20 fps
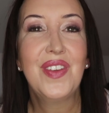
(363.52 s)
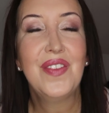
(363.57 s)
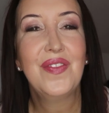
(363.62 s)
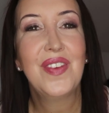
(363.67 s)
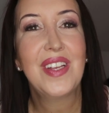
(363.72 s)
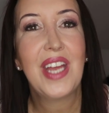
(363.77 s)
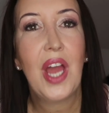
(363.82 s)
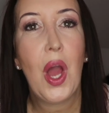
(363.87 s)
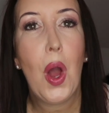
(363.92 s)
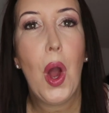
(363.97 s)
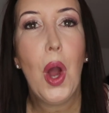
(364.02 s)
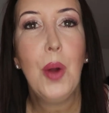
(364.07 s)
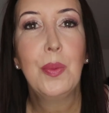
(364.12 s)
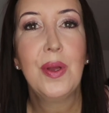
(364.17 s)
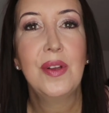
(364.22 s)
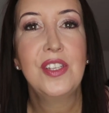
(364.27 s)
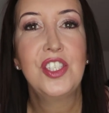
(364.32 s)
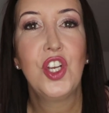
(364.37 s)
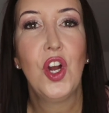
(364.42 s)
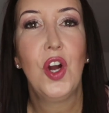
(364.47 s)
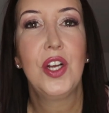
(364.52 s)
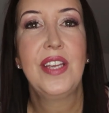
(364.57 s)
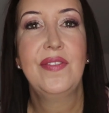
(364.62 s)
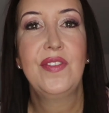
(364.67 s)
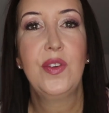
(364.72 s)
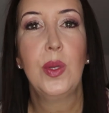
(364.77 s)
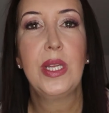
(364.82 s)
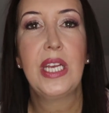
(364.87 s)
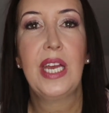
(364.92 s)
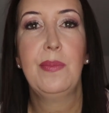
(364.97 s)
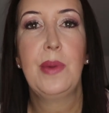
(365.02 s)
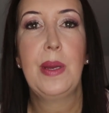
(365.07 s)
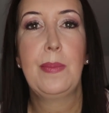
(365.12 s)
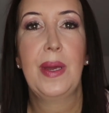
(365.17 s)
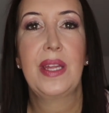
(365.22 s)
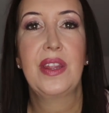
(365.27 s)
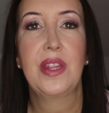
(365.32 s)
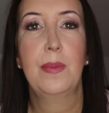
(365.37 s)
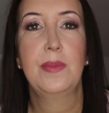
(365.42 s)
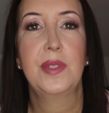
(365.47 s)
for the video. I hope you enjoyed it. If you want to give me a
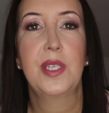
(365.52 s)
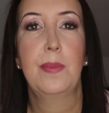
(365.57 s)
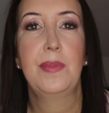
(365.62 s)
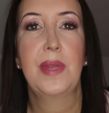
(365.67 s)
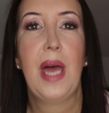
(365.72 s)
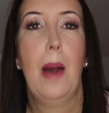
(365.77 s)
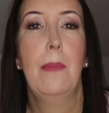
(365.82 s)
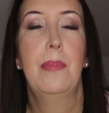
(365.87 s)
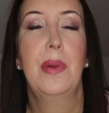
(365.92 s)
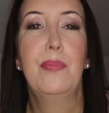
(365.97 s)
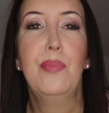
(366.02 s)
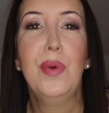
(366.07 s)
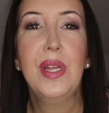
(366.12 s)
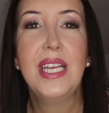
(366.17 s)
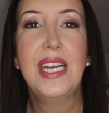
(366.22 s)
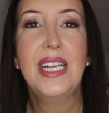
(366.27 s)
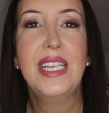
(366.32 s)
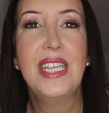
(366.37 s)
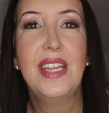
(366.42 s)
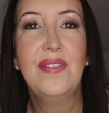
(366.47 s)
big thumbs up, that would be brilliant.